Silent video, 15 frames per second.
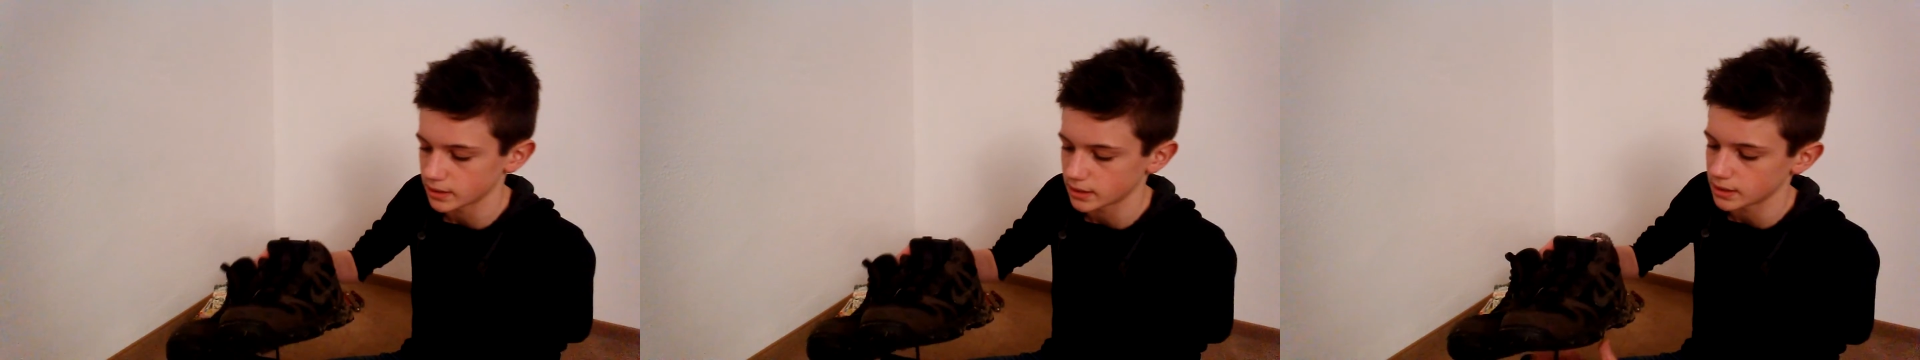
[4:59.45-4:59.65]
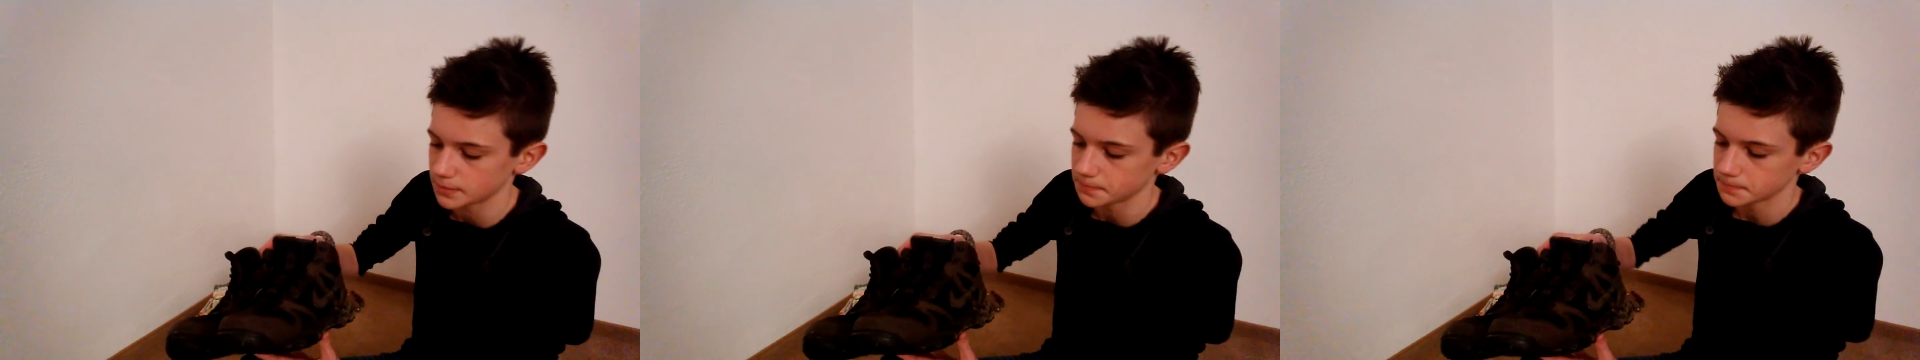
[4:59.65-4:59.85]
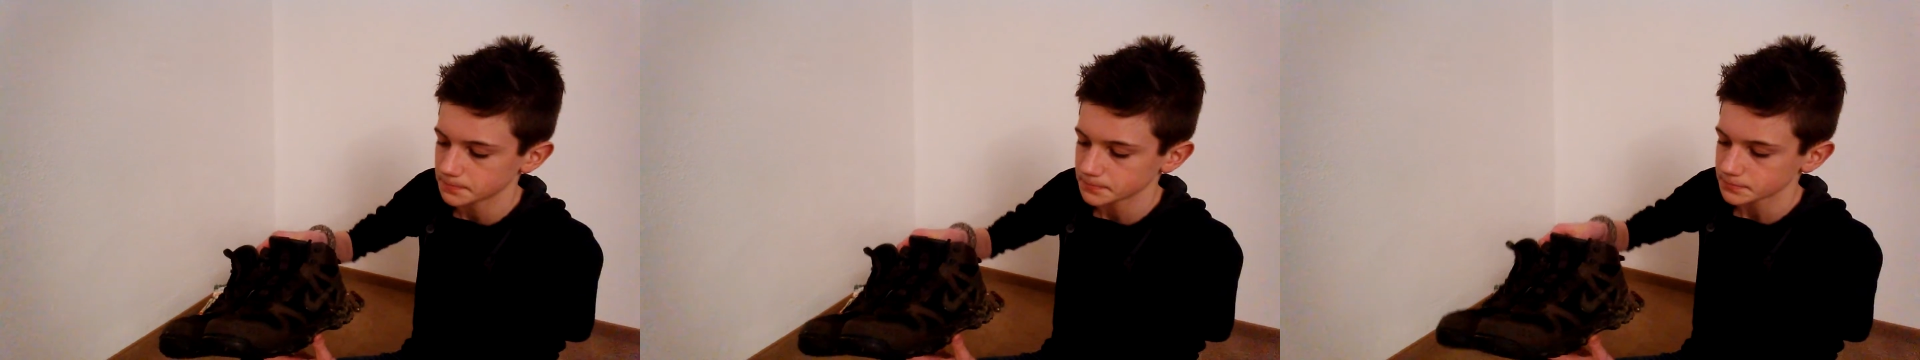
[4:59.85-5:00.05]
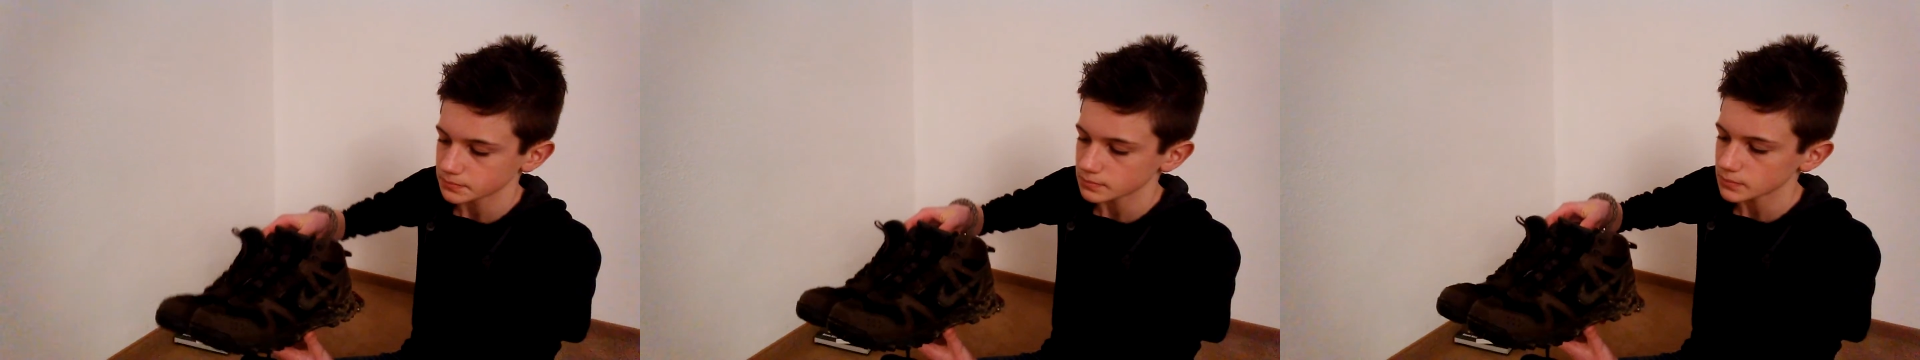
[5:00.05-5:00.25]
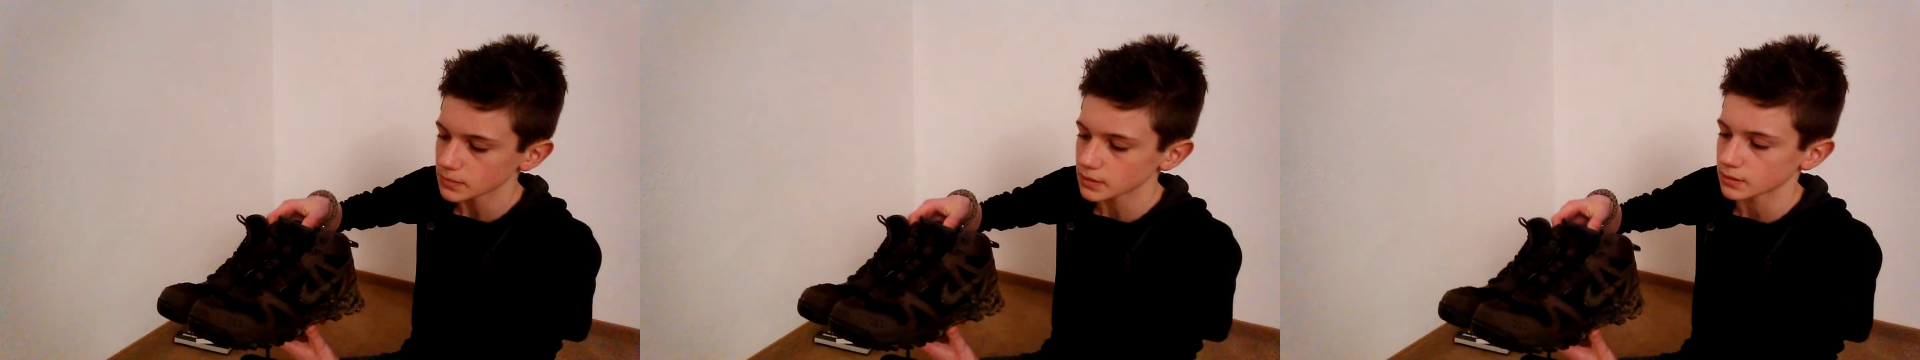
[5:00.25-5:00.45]
it,
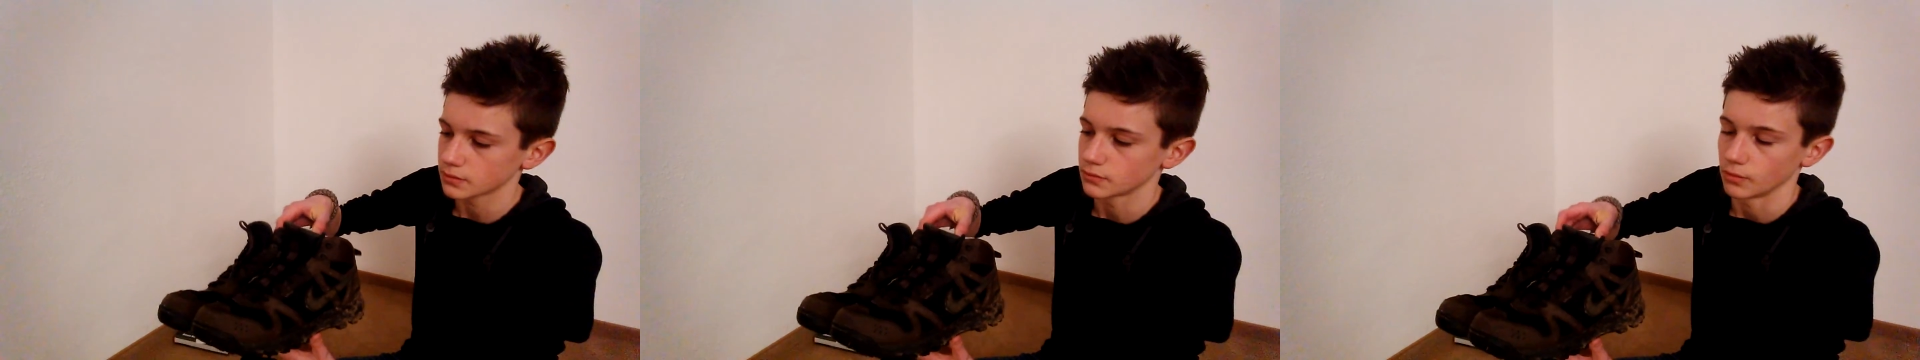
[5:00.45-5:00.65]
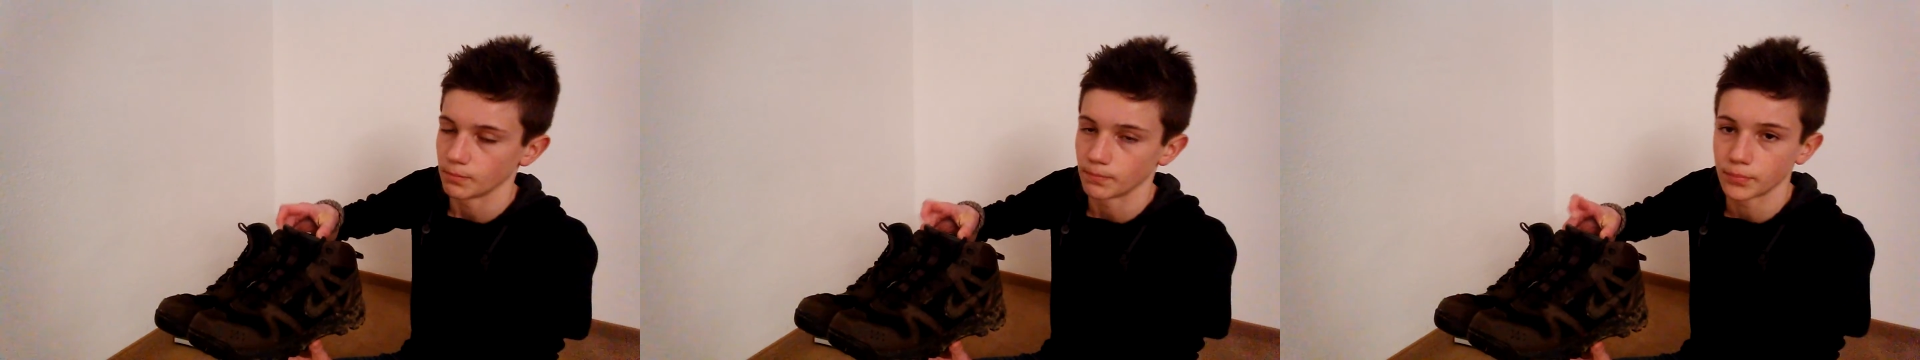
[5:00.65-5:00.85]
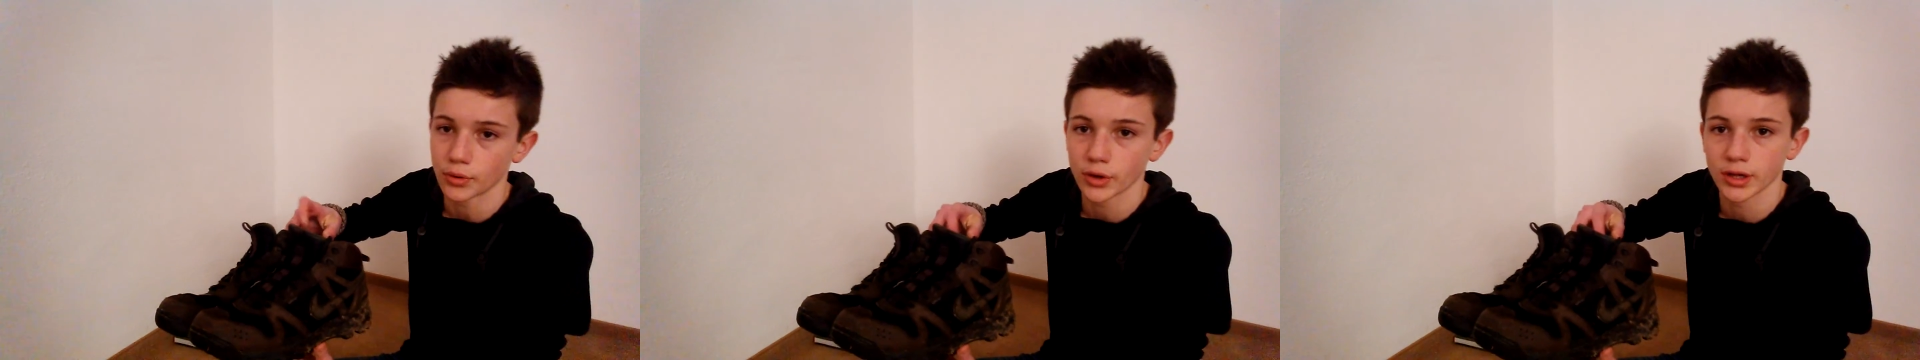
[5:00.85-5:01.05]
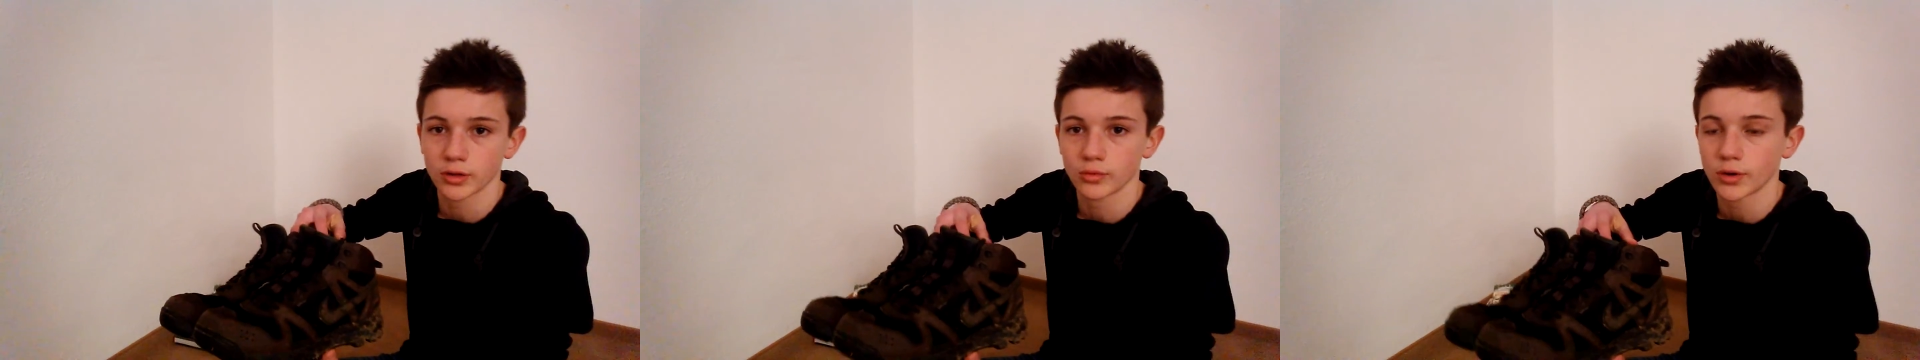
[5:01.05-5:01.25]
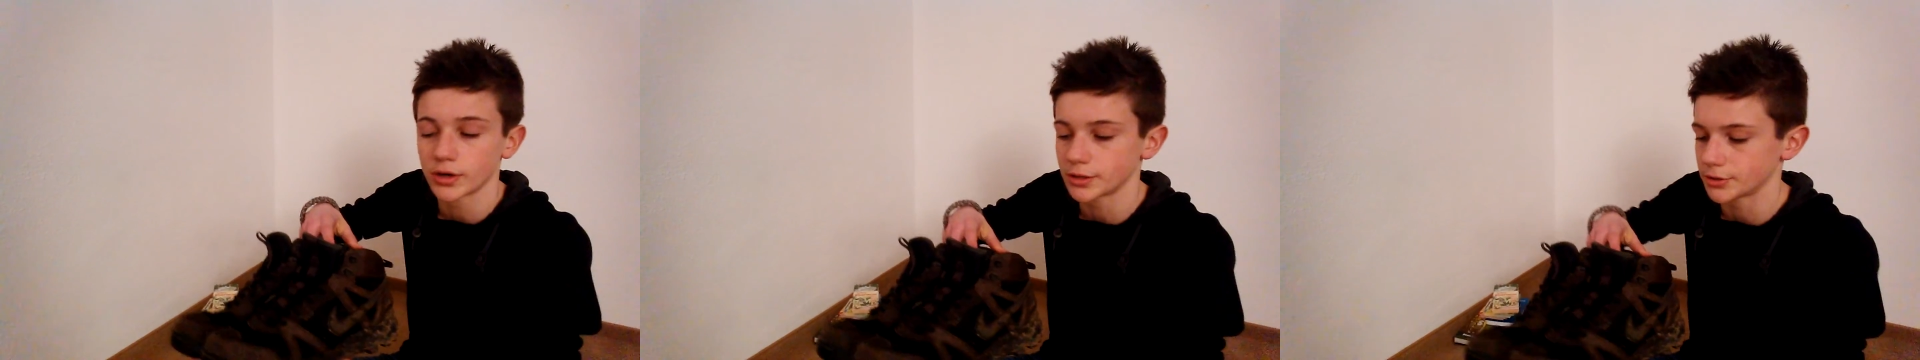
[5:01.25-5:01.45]
or
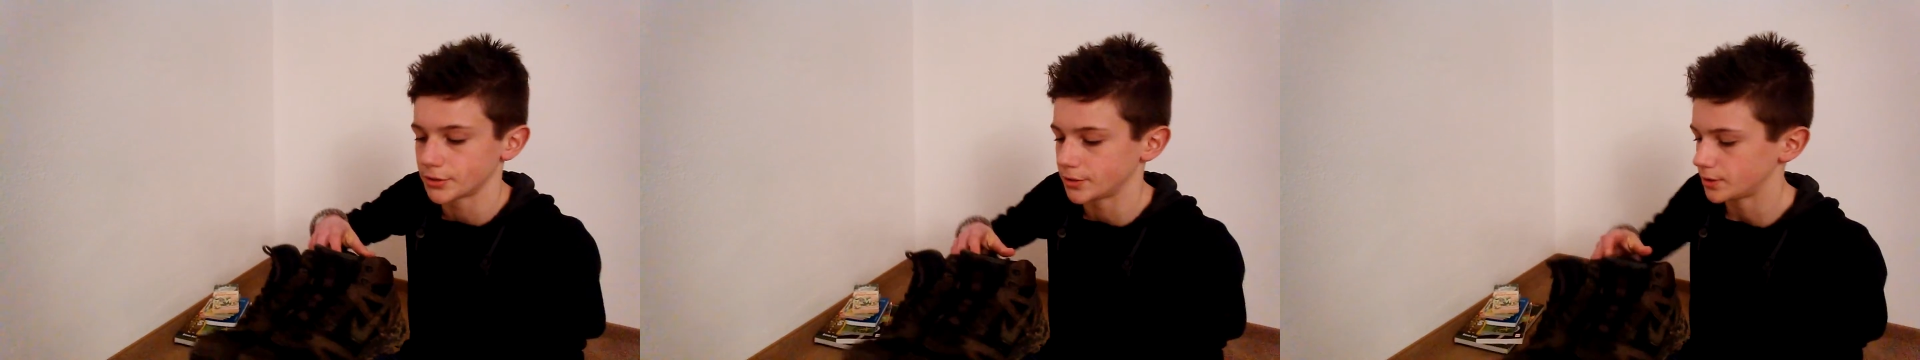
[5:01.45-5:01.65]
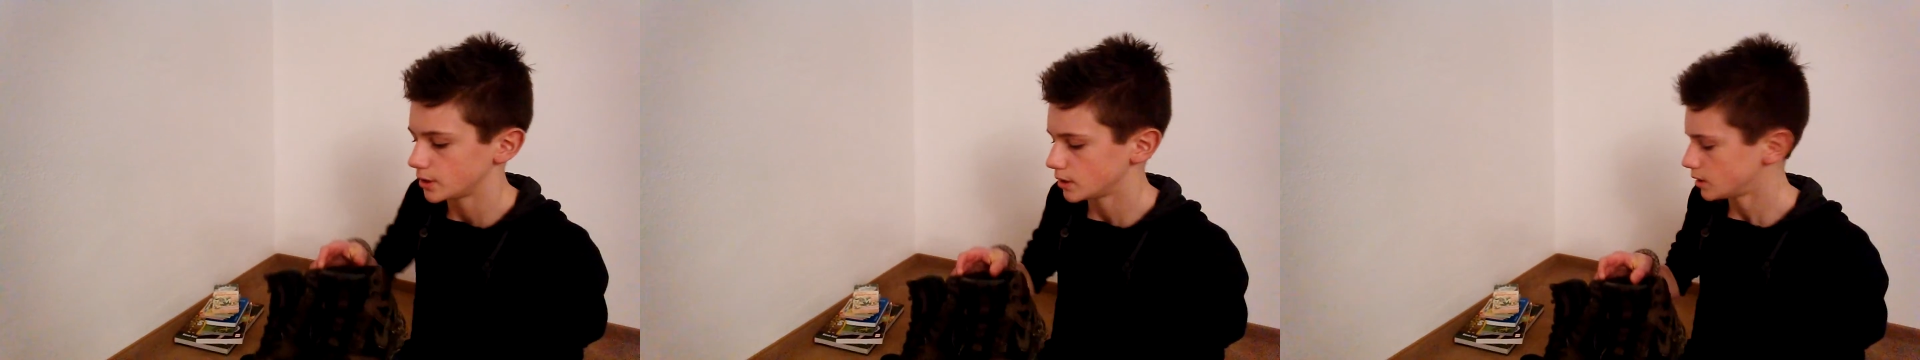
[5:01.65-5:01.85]
boil water,